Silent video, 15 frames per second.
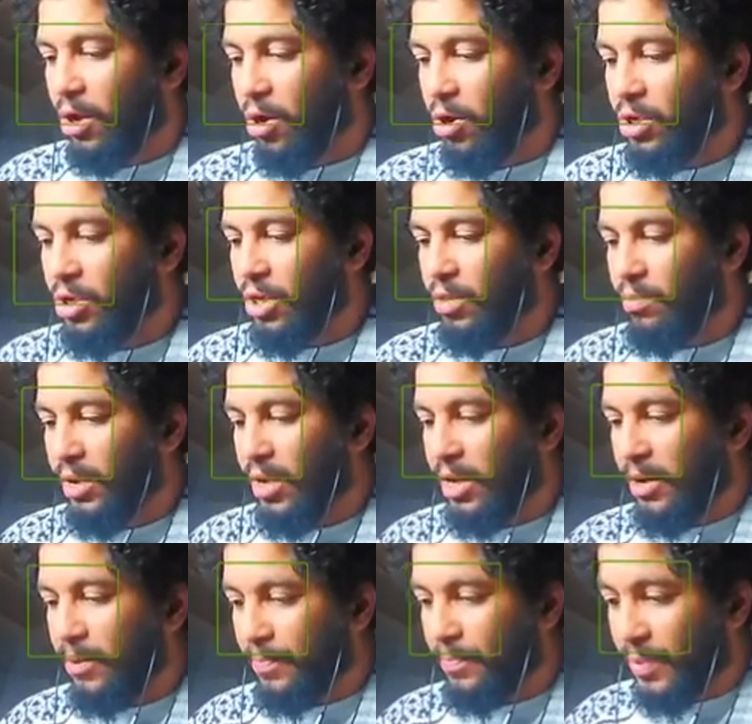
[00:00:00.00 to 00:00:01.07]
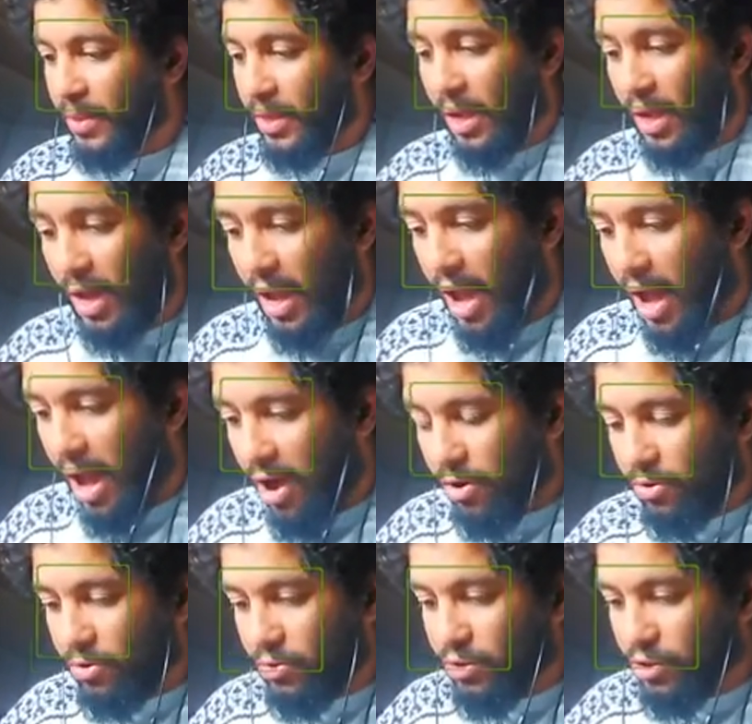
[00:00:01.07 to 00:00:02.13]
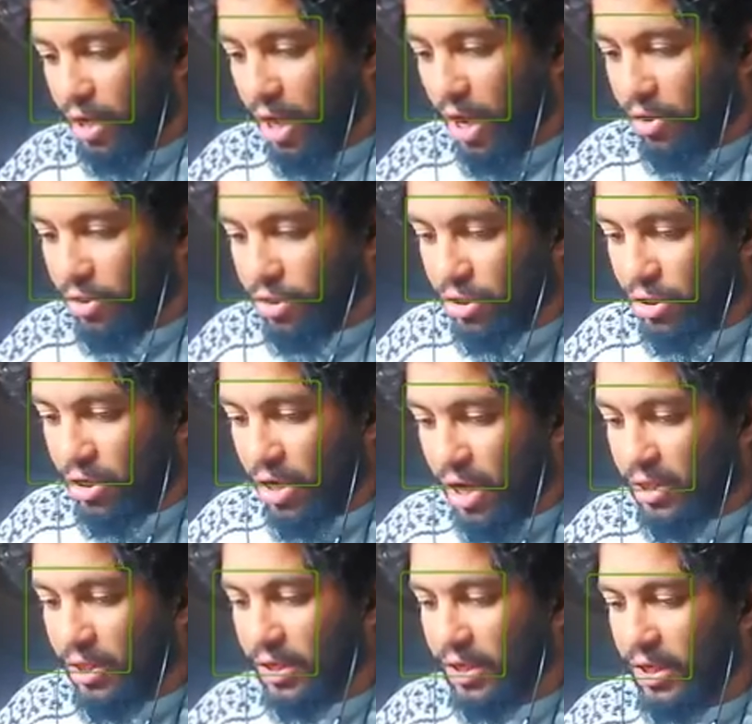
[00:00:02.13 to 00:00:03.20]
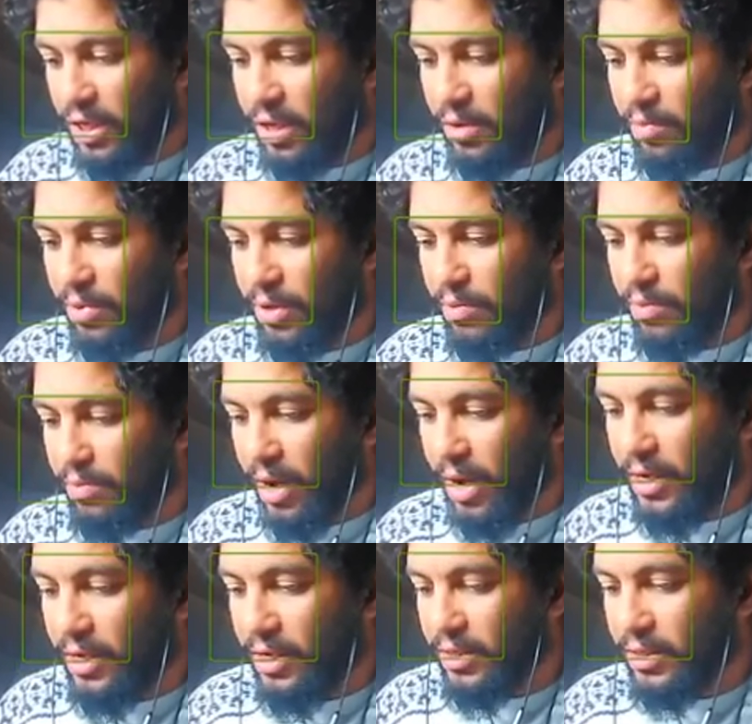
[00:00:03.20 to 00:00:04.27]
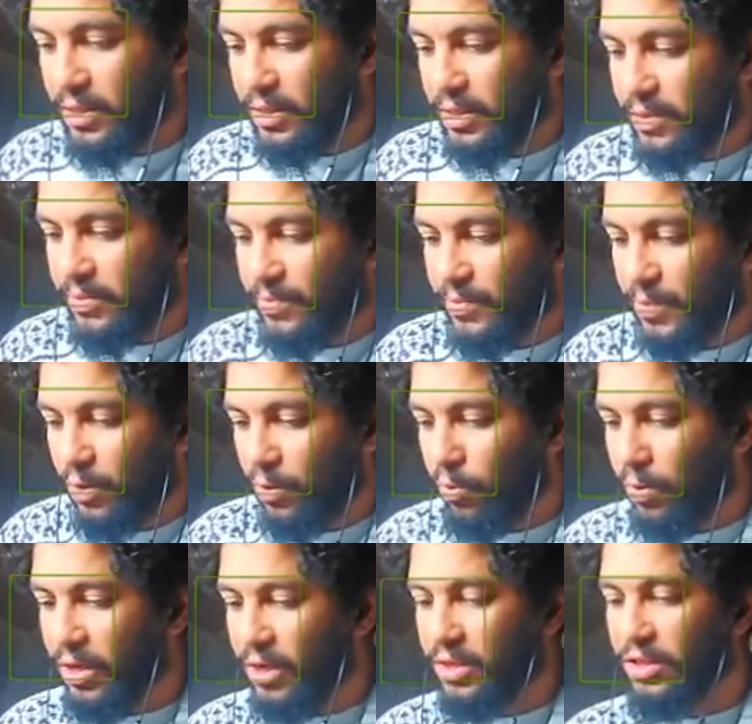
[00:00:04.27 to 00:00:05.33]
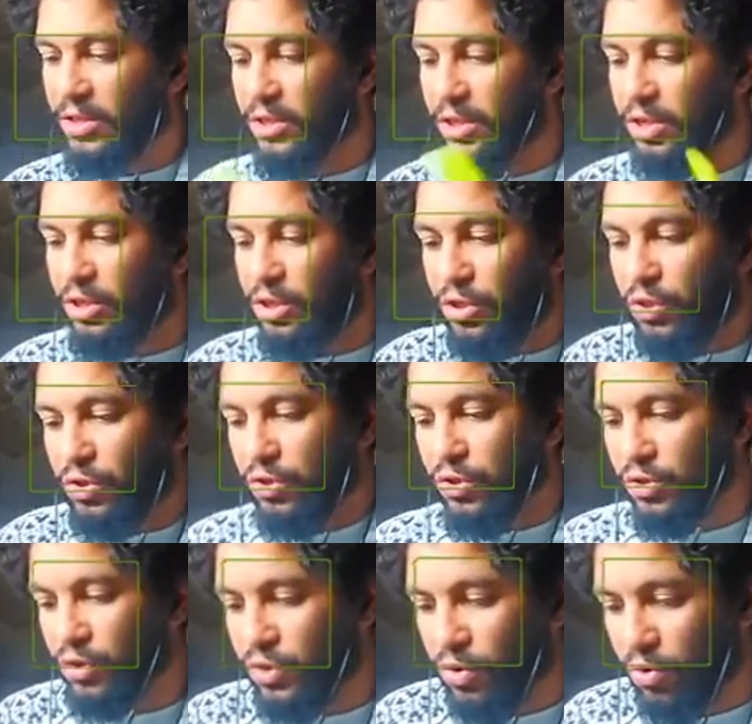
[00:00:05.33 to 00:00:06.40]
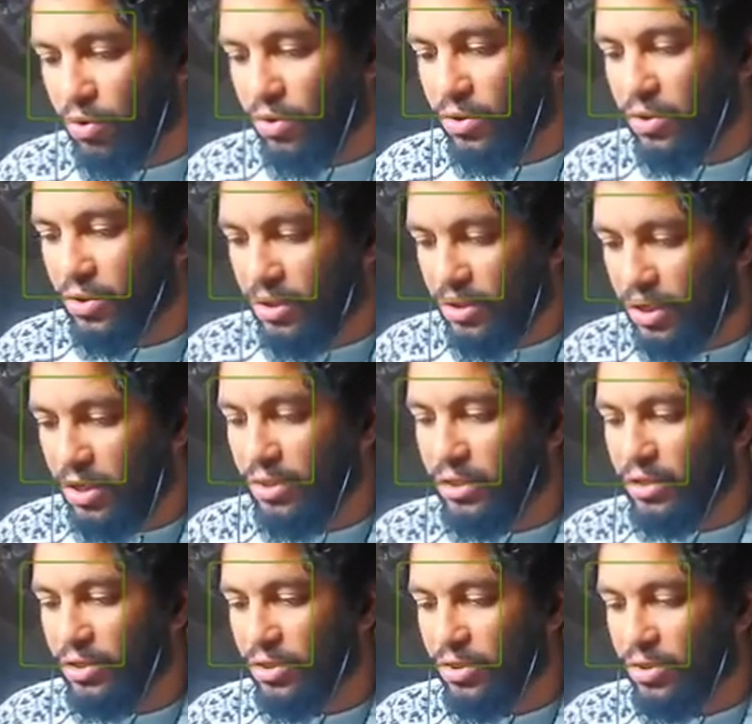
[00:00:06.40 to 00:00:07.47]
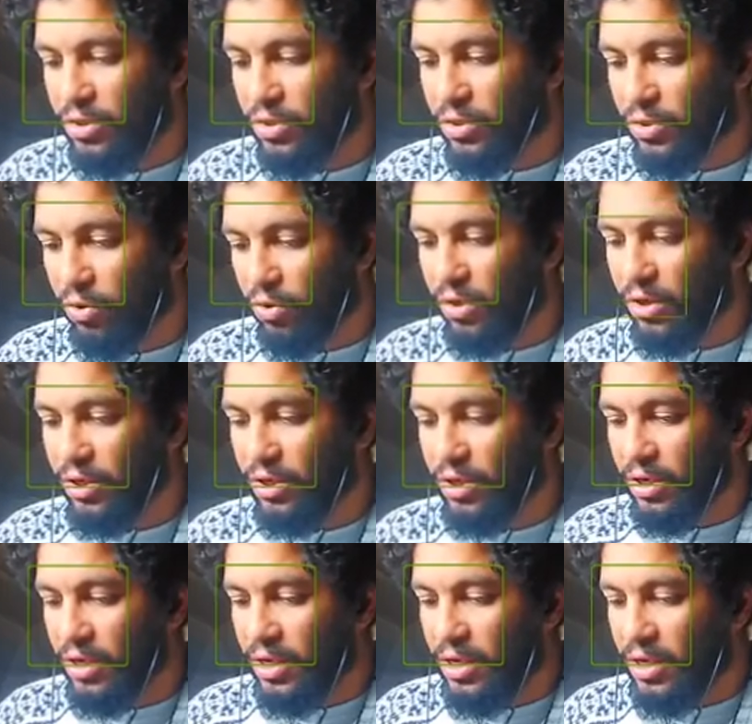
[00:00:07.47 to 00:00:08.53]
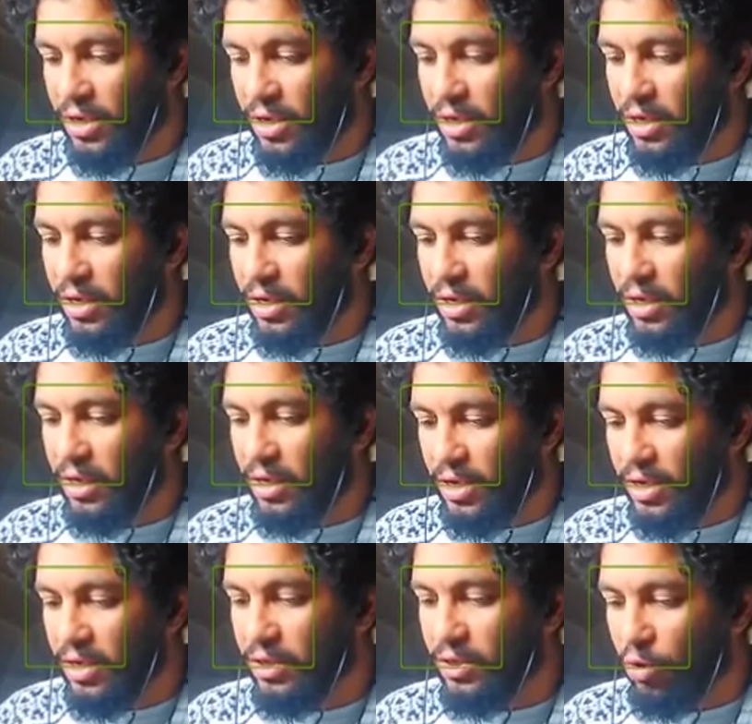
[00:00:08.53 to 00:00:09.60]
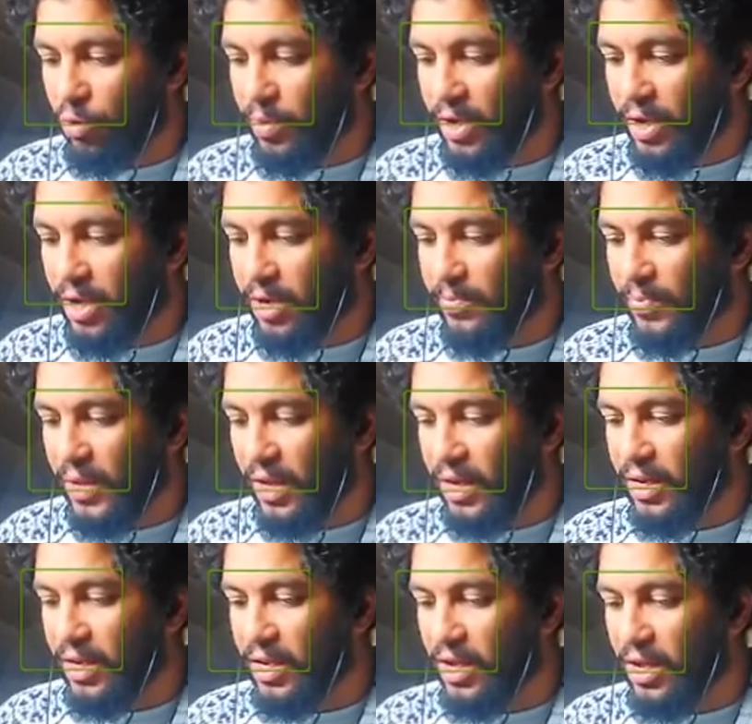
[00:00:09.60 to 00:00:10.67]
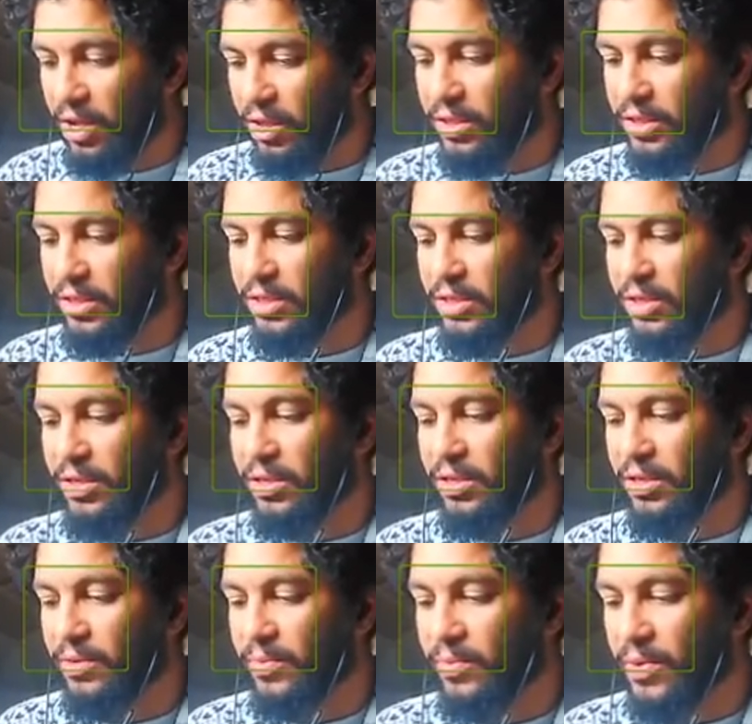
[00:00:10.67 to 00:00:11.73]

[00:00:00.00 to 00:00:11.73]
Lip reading: O ye men, how should not the king be the mightiest, when in such sort he is obeyed, and he held his tongue?